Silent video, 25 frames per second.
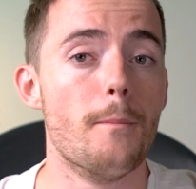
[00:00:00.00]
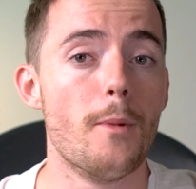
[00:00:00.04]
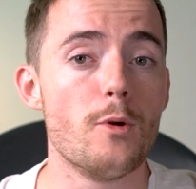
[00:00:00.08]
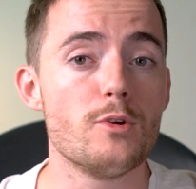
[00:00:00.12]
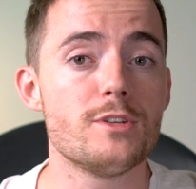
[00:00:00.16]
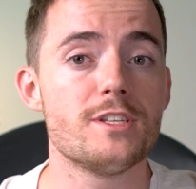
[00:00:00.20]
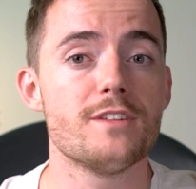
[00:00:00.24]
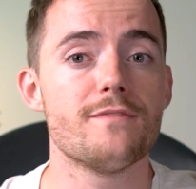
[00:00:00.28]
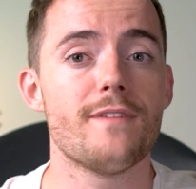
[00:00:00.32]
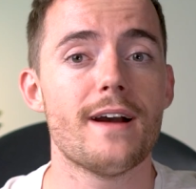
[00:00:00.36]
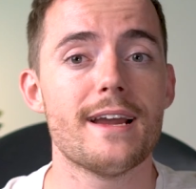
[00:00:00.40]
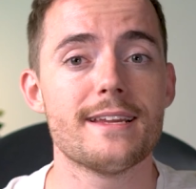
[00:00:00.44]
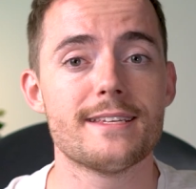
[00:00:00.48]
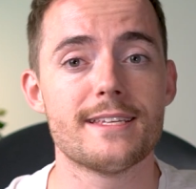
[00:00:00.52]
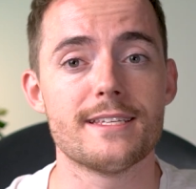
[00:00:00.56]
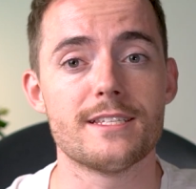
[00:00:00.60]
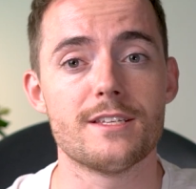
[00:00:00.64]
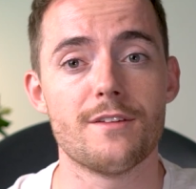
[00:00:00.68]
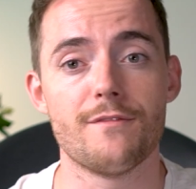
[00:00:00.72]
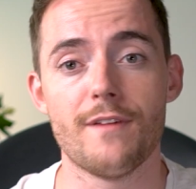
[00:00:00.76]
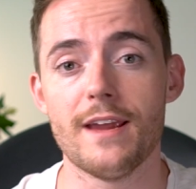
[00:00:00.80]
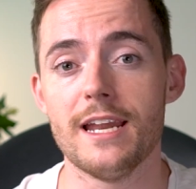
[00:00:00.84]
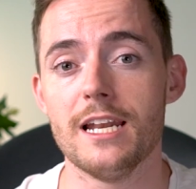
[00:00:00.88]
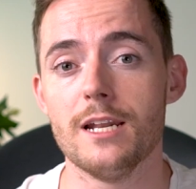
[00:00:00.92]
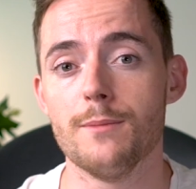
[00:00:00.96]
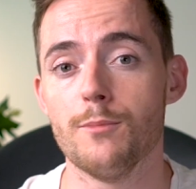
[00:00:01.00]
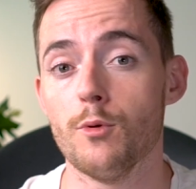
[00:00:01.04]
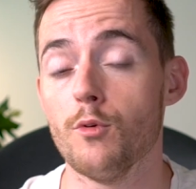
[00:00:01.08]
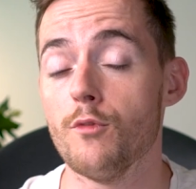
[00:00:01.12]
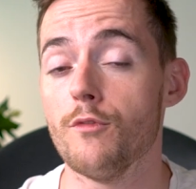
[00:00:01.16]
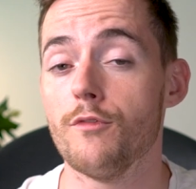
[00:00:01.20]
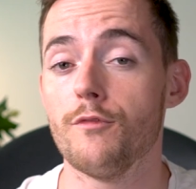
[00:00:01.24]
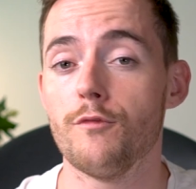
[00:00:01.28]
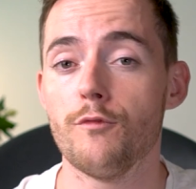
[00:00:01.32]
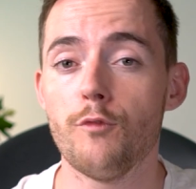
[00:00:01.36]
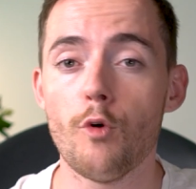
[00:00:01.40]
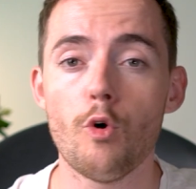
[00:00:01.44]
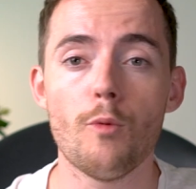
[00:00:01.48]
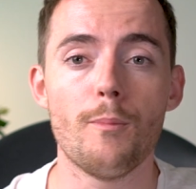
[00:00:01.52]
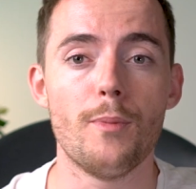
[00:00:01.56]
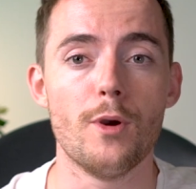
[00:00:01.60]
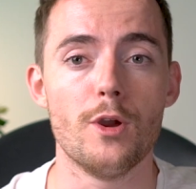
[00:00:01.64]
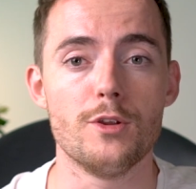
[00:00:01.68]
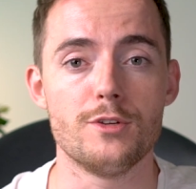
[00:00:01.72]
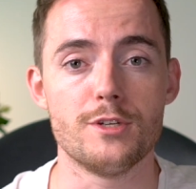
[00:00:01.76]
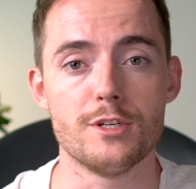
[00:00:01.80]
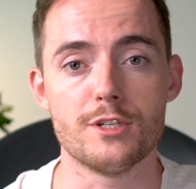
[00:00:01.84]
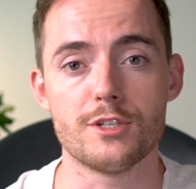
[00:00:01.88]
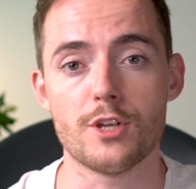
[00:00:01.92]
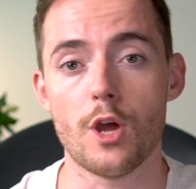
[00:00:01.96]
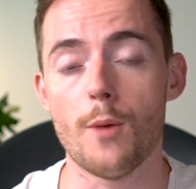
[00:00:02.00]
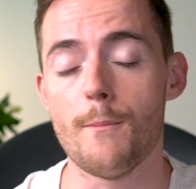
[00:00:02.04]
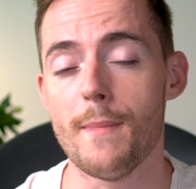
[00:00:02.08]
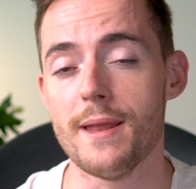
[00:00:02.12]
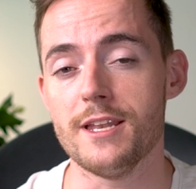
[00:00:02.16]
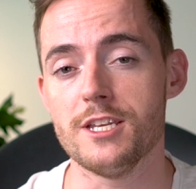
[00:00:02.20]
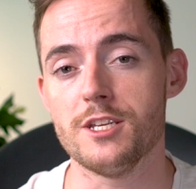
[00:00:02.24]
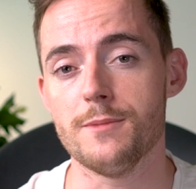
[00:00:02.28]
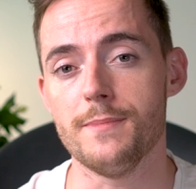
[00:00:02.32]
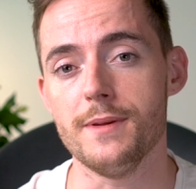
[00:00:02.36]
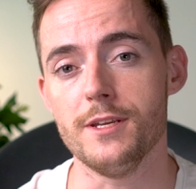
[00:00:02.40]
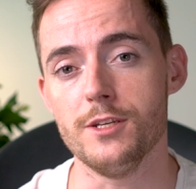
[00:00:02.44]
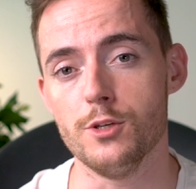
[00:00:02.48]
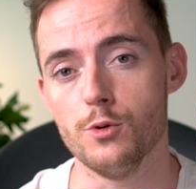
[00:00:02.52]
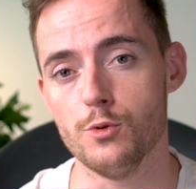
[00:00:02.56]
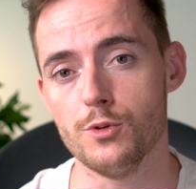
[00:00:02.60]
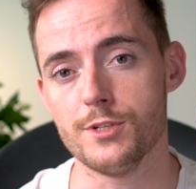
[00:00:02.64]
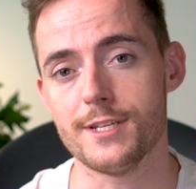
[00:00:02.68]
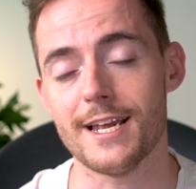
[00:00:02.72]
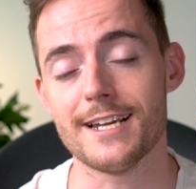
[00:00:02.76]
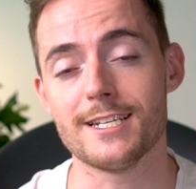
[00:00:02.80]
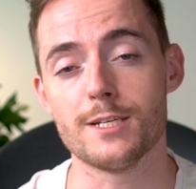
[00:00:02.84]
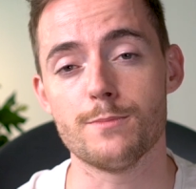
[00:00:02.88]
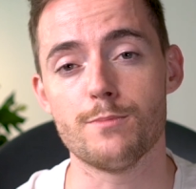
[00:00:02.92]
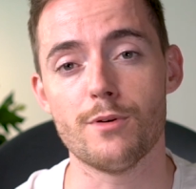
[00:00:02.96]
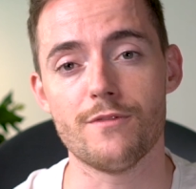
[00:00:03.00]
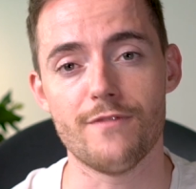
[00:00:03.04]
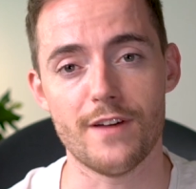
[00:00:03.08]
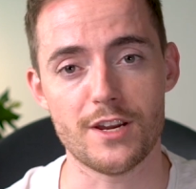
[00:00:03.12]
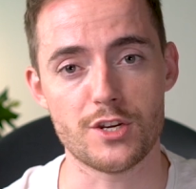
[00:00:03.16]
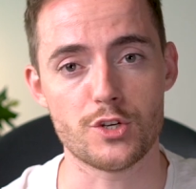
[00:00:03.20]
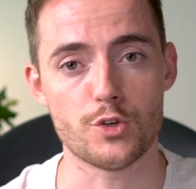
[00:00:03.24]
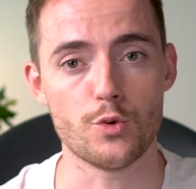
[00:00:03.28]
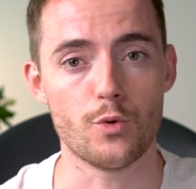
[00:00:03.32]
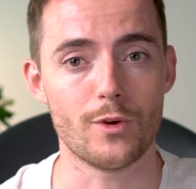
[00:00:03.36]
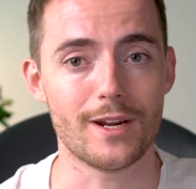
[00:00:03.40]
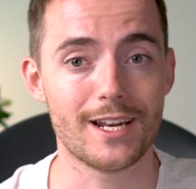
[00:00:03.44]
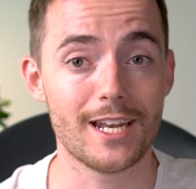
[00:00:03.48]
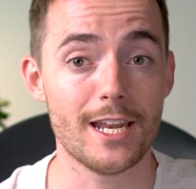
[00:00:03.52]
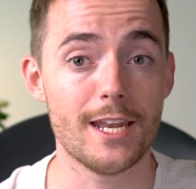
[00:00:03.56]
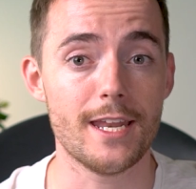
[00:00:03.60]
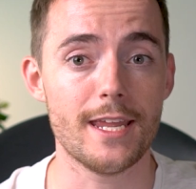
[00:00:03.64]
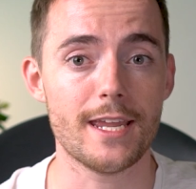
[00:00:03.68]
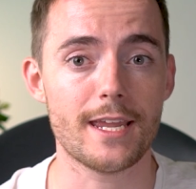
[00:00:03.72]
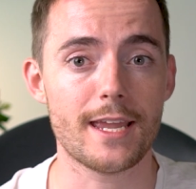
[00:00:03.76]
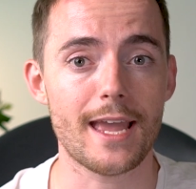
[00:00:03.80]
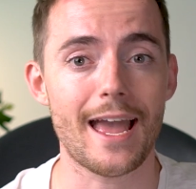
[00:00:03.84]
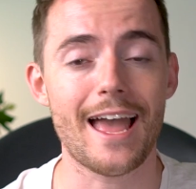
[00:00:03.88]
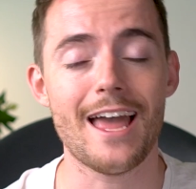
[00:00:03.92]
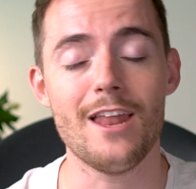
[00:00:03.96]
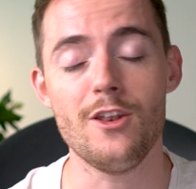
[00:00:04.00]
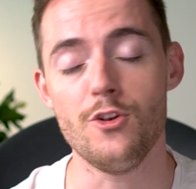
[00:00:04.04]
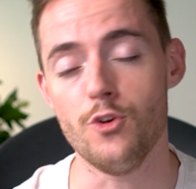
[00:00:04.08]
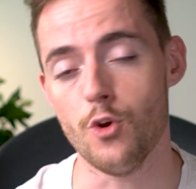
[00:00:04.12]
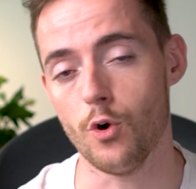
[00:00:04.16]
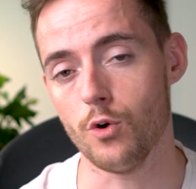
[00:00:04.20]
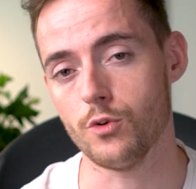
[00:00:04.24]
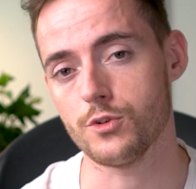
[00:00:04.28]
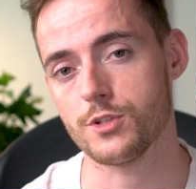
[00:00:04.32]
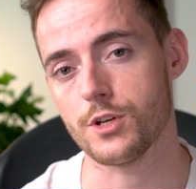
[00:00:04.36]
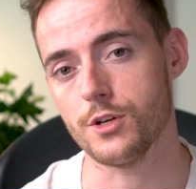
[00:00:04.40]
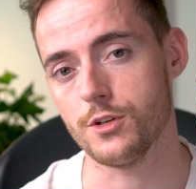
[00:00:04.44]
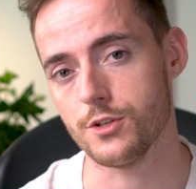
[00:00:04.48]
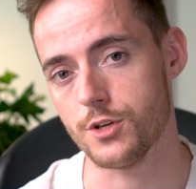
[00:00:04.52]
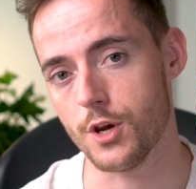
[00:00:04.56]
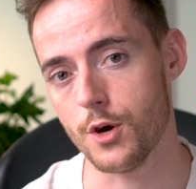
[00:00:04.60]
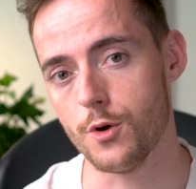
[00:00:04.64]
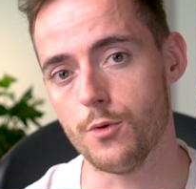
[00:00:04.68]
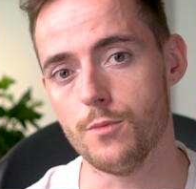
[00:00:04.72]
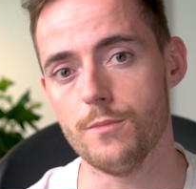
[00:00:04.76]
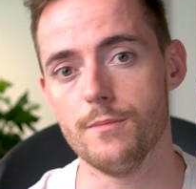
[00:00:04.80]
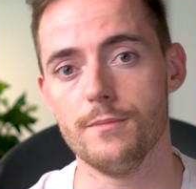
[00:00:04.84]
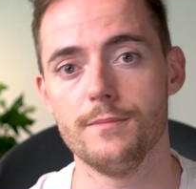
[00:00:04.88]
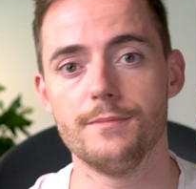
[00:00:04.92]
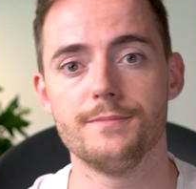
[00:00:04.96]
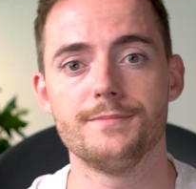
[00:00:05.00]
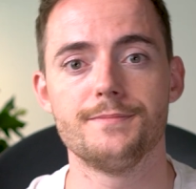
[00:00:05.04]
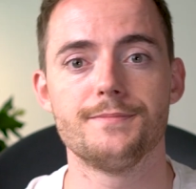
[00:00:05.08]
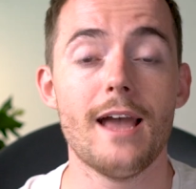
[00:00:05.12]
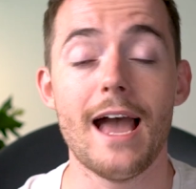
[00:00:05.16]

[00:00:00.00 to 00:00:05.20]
Most devices available for purchase are meant to be used at a professional clinic and not at home.